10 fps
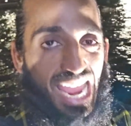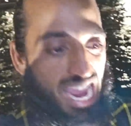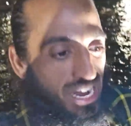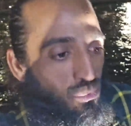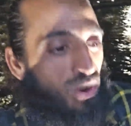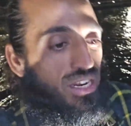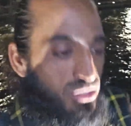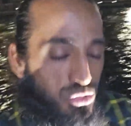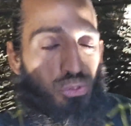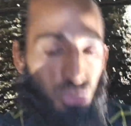And
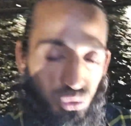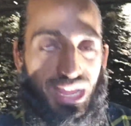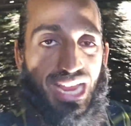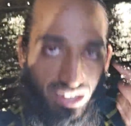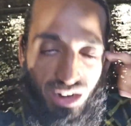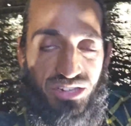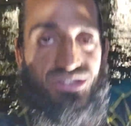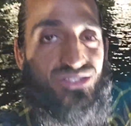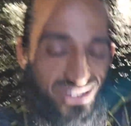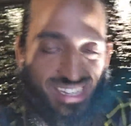when you do that
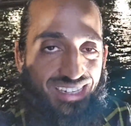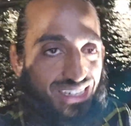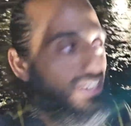consciously,